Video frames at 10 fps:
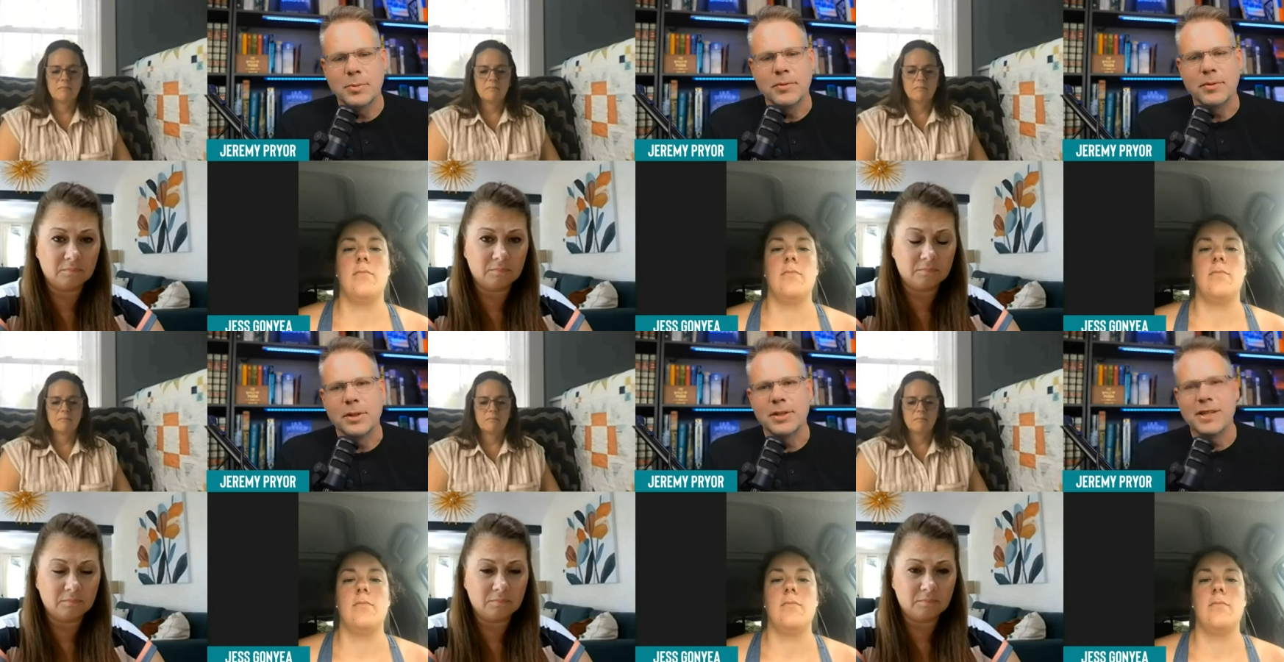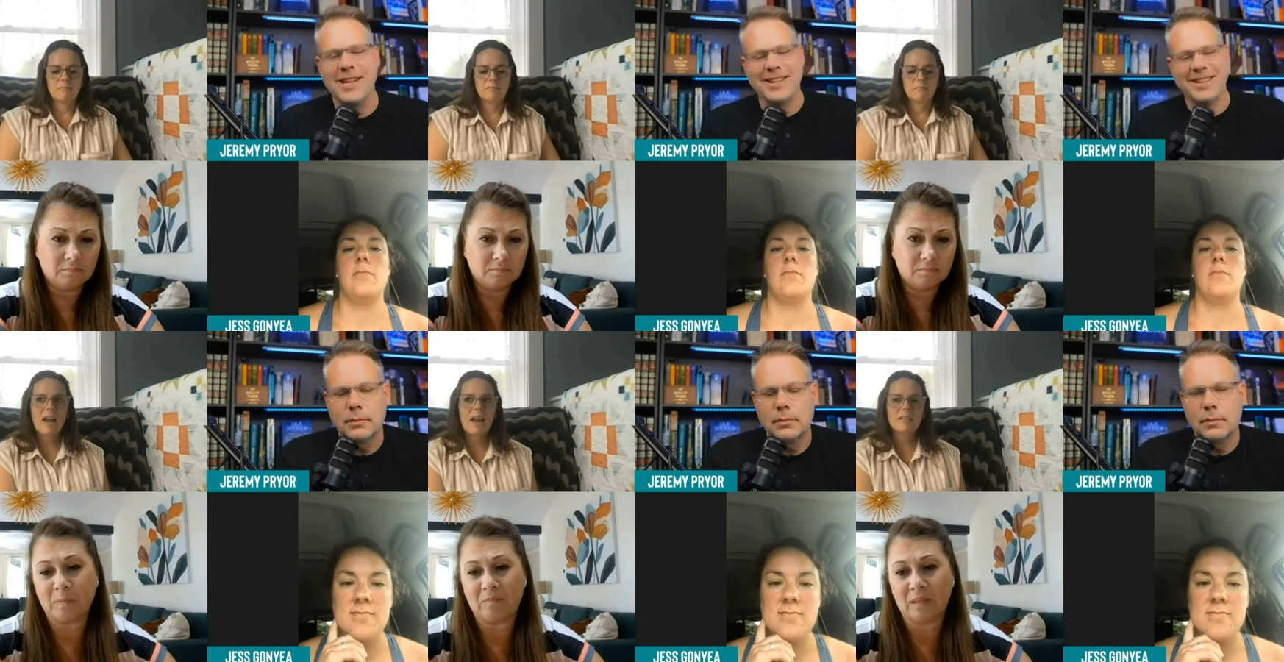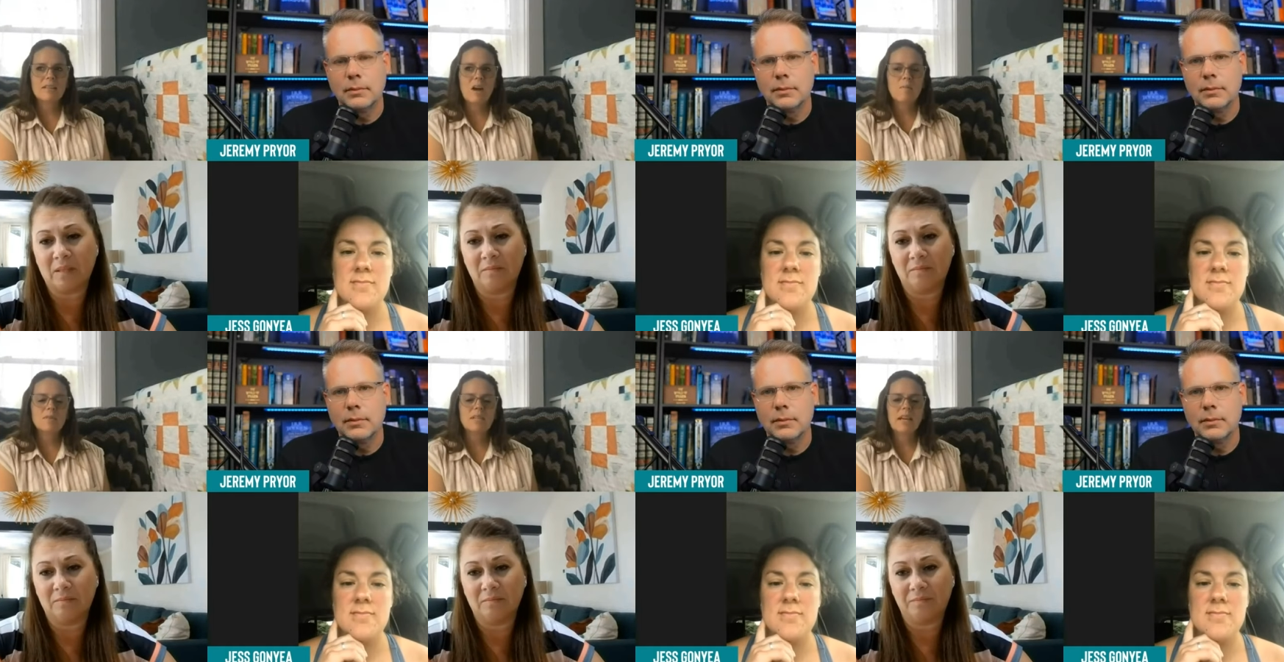Speaker 1: first.
Speaker 2: I
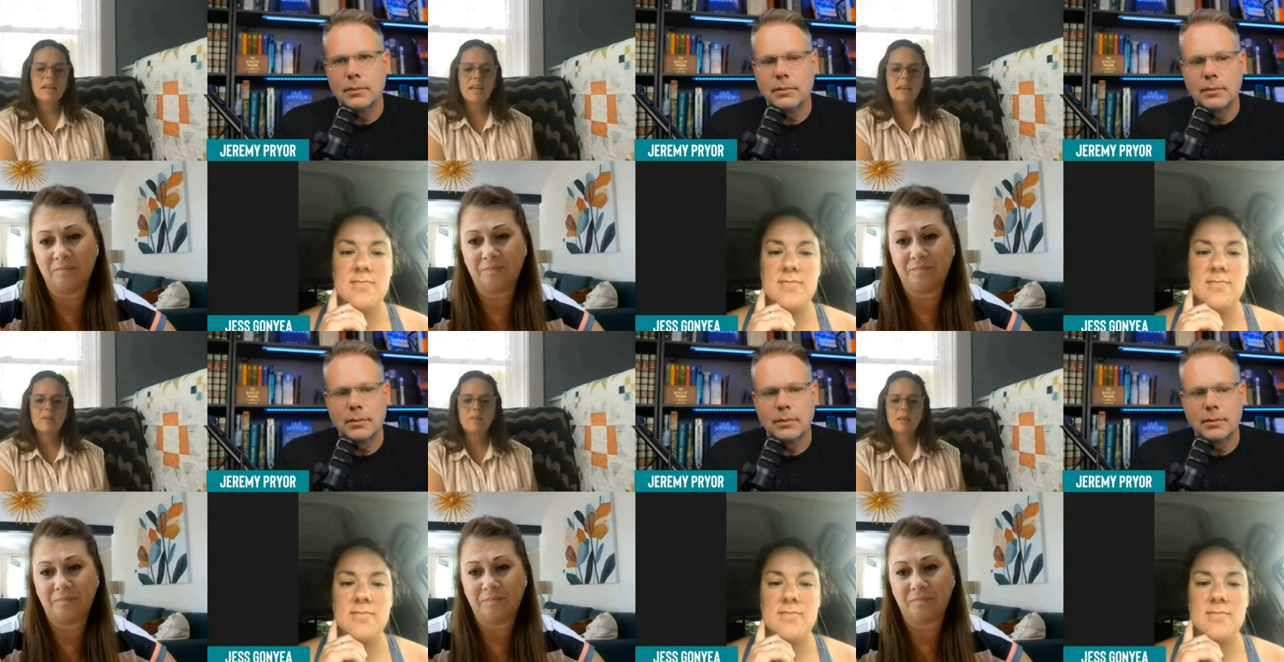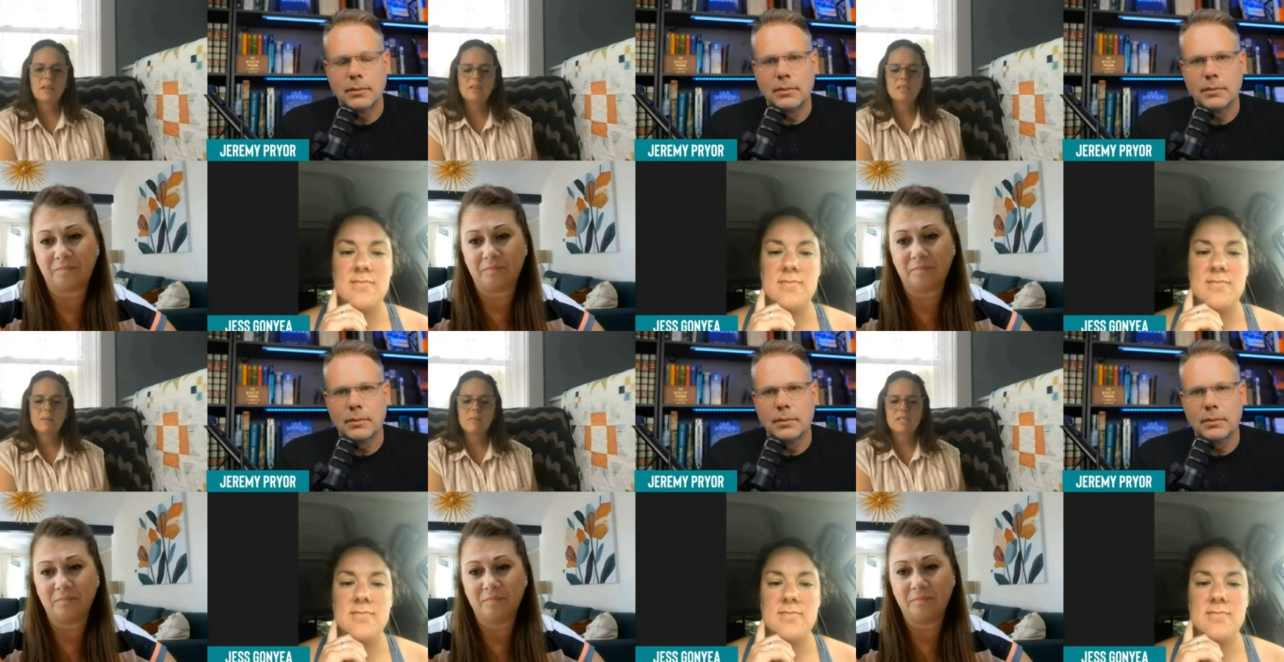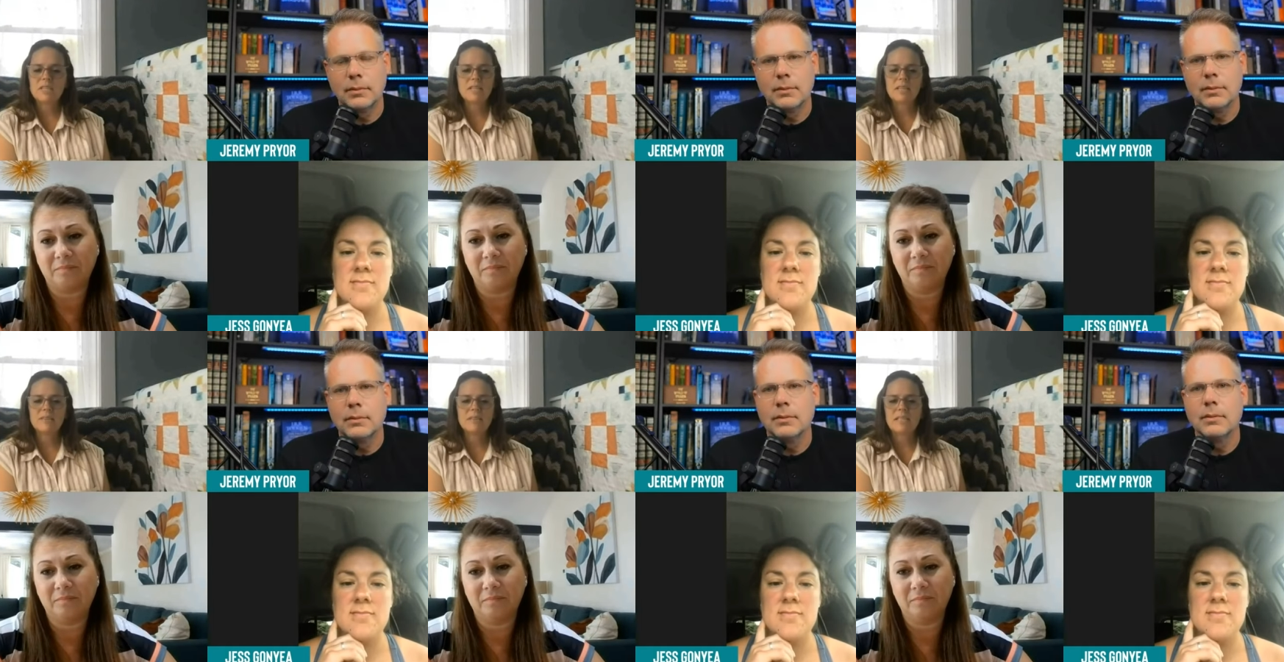almost like I can't really understand what she's
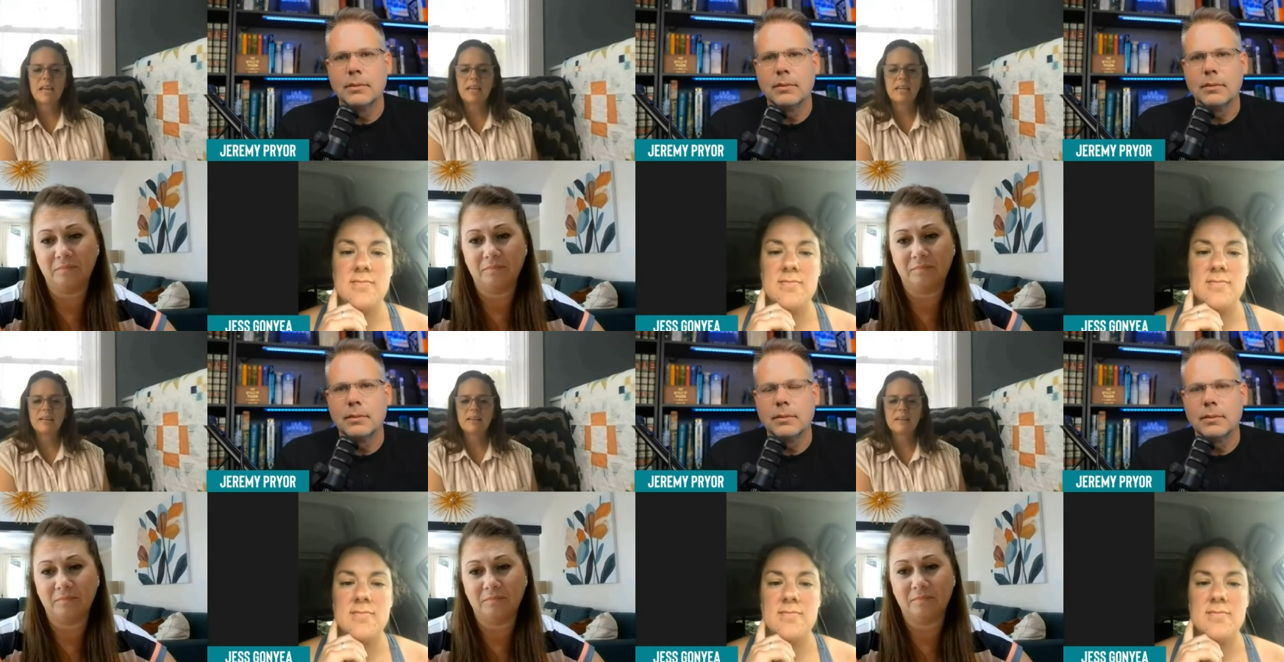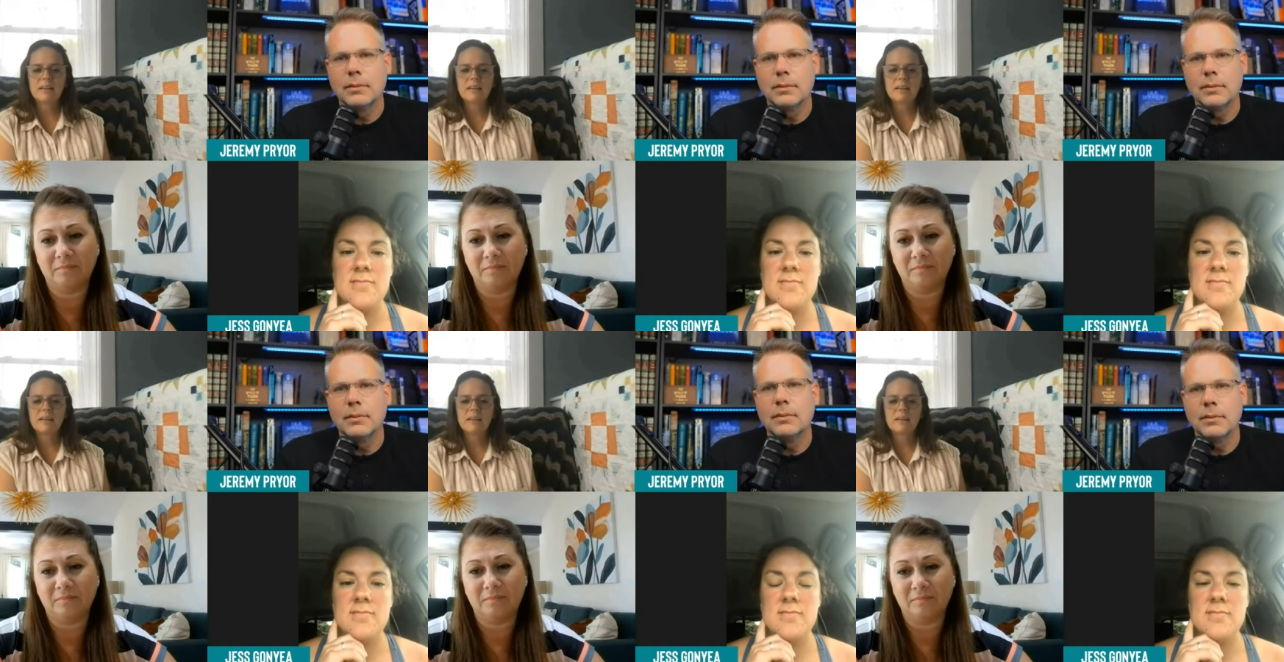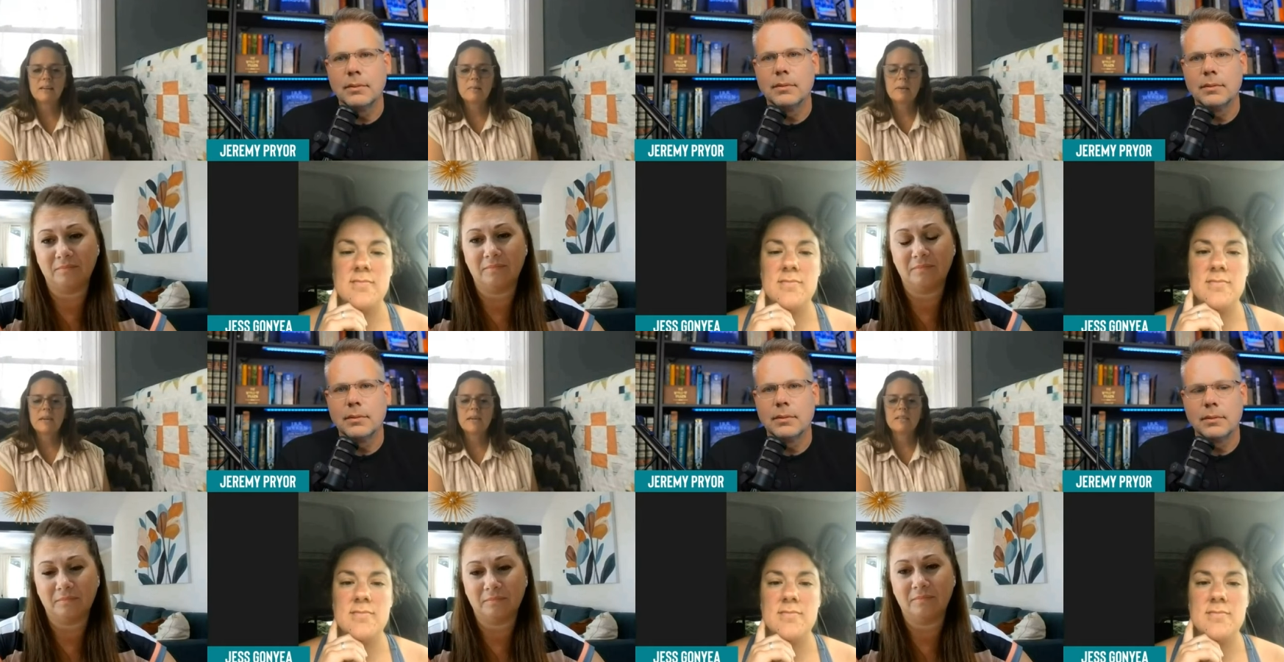even saying
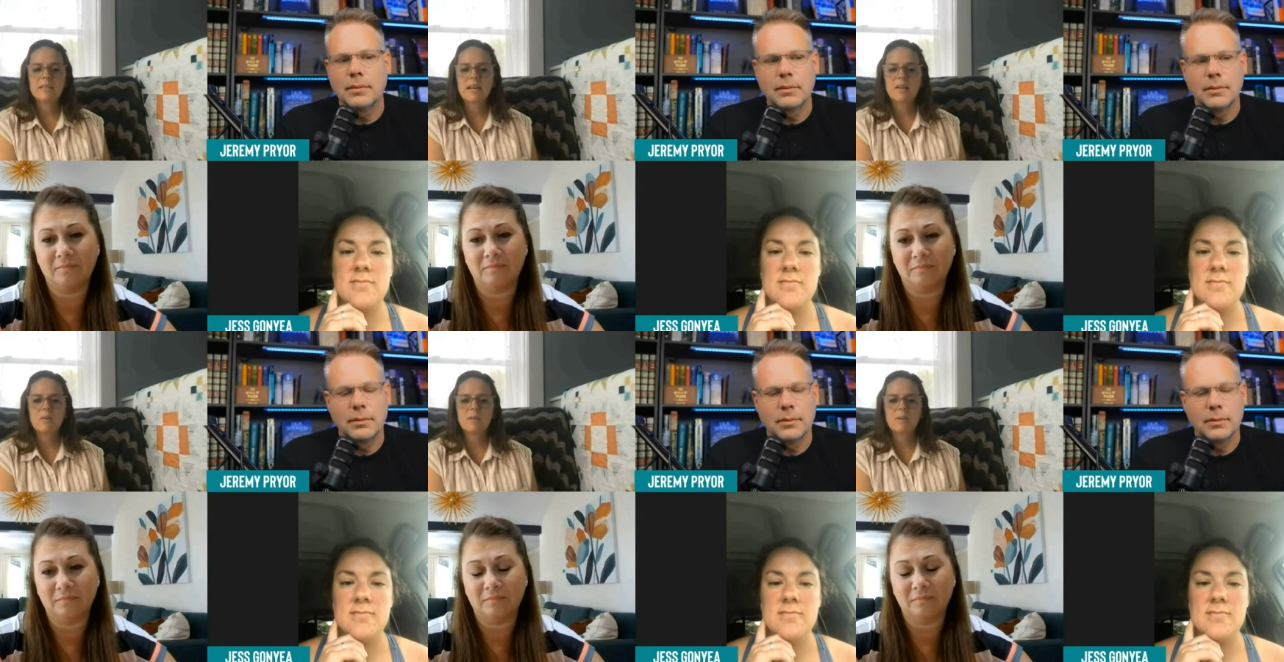because I don't